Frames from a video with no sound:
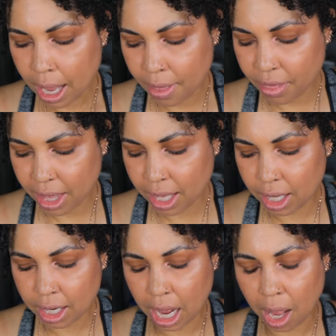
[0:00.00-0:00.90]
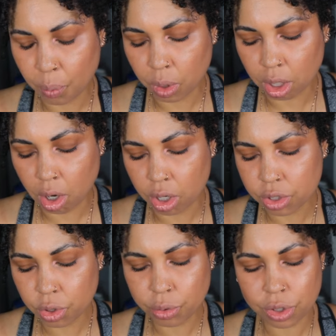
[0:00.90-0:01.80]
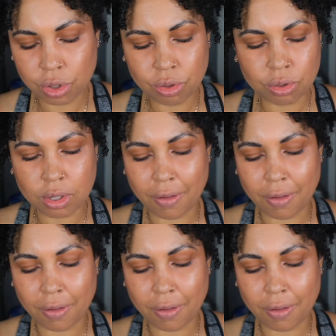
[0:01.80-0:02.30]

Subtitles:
and then I wanna also use